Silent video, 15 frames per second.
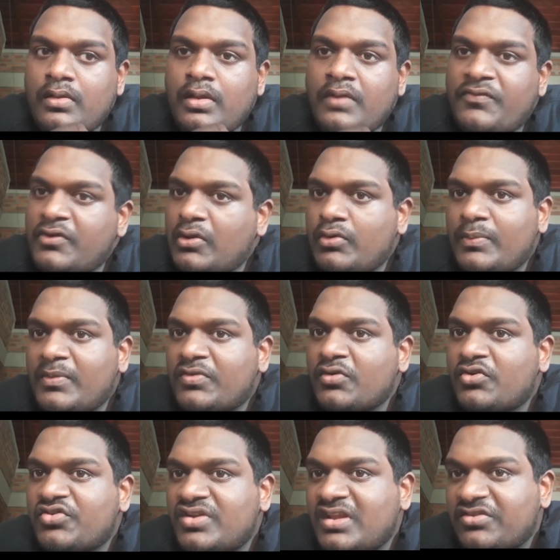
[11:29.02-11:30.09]
if you can remember,
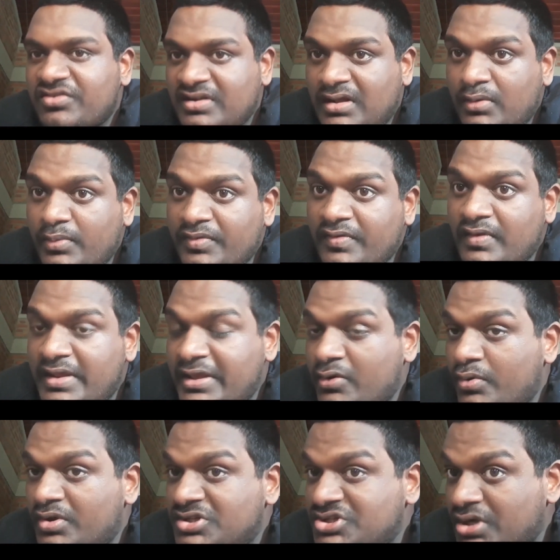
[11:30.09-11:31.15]
Social National was a
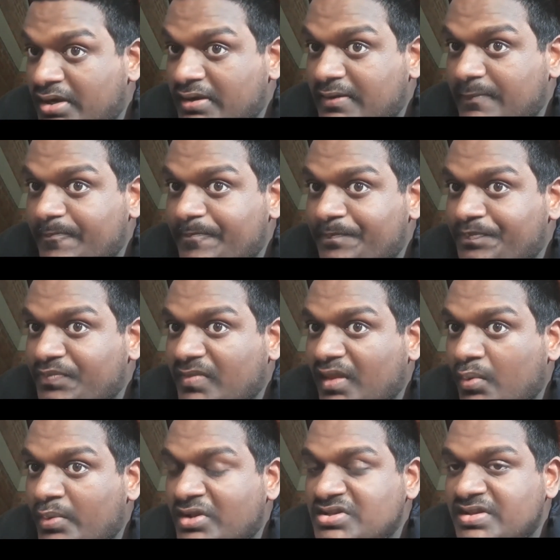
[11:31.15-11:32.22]
legal joke,
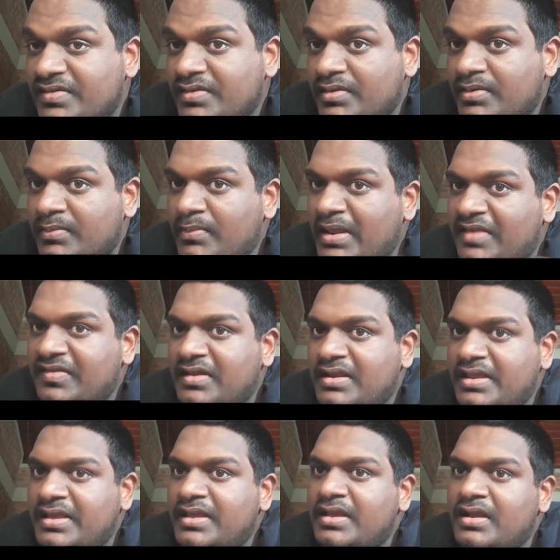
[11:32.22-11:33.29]
which is
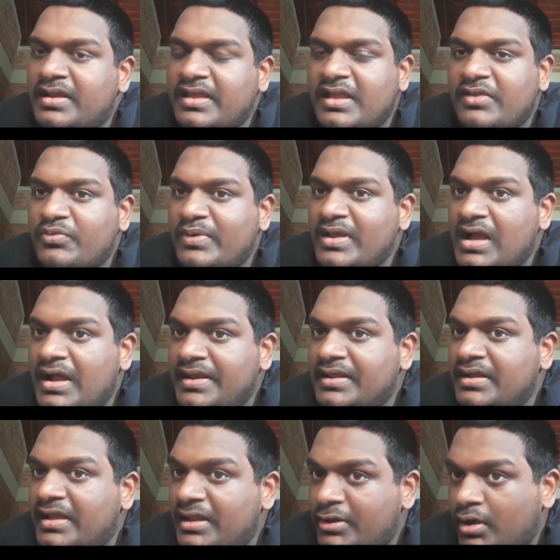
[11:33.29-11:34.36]
basically a case
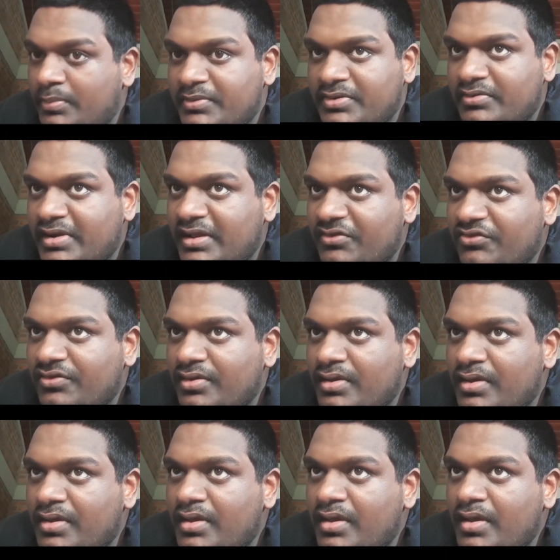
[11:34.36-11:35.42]
regarding a helicopter crash.
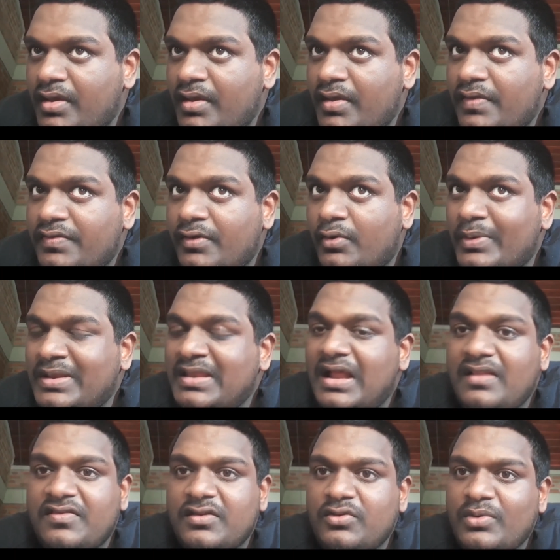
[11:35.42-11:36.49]
So in
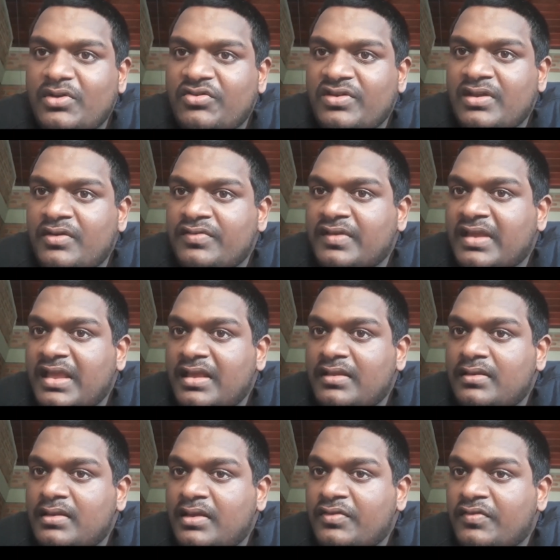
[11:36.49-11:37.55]
that situation, there's
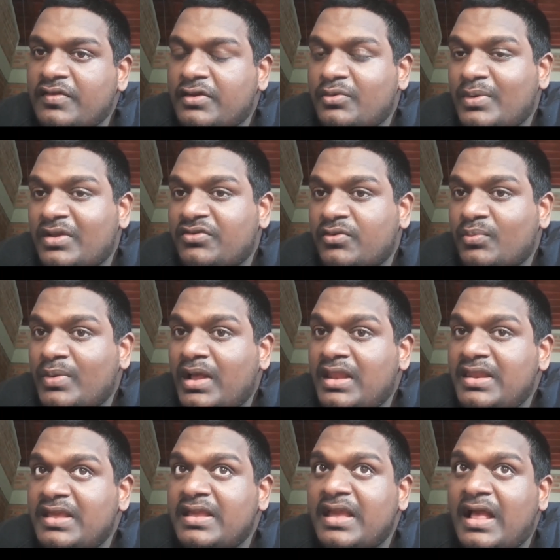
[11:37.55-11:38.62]
a situation where
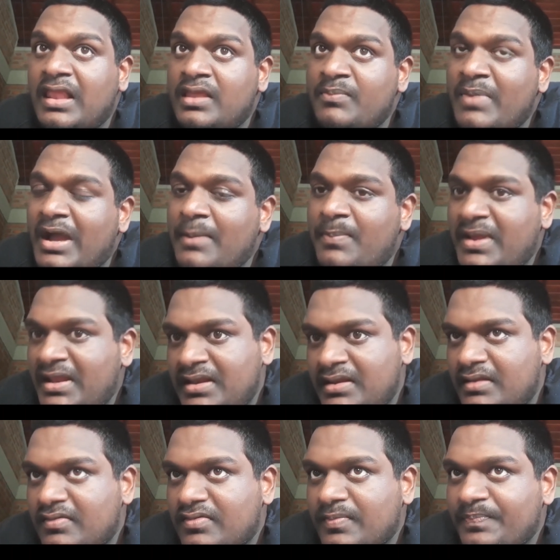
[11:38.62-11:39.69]
lis alibi
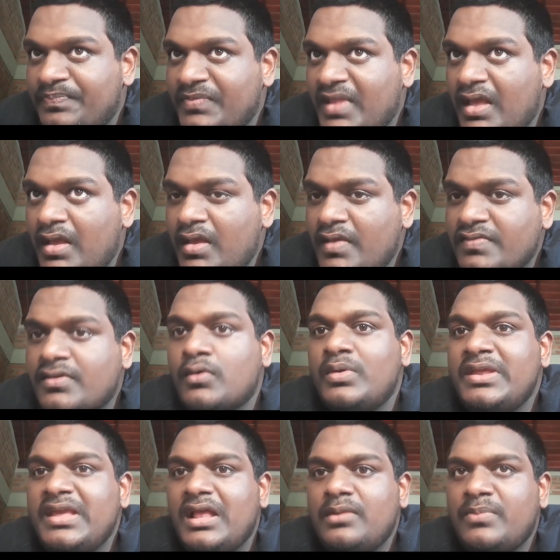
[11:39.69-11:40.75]
pendens. So
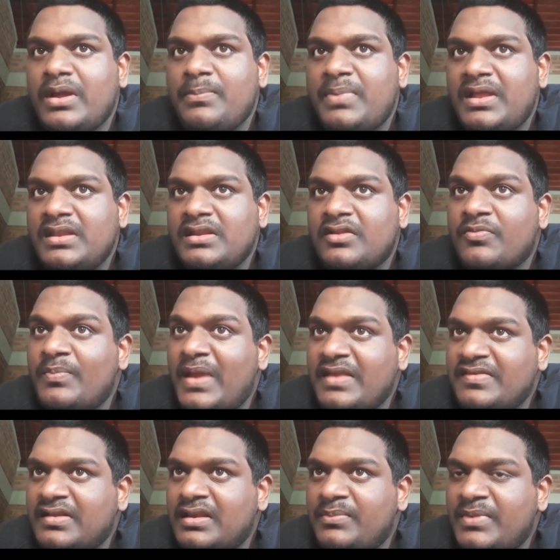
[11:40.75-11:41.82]
lis alibi pendens
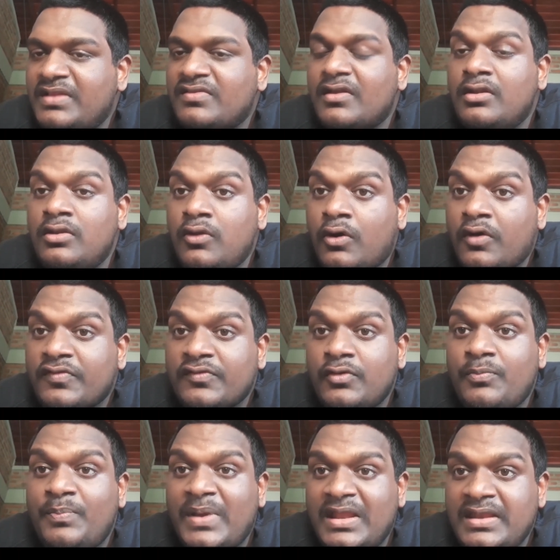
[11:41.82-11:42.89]
basically means a
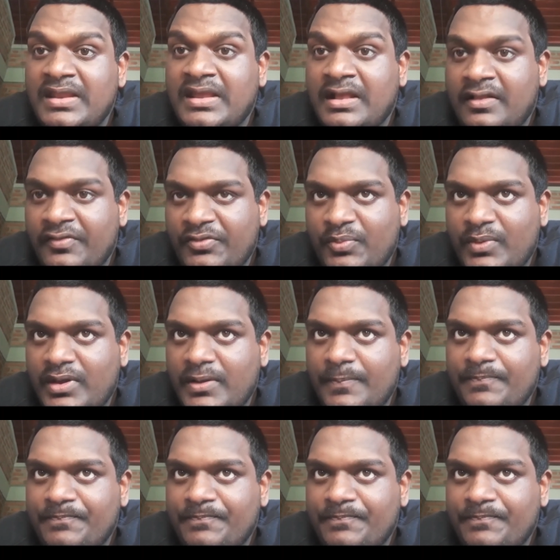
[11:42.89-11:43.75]
lawsuit pending elsewhere.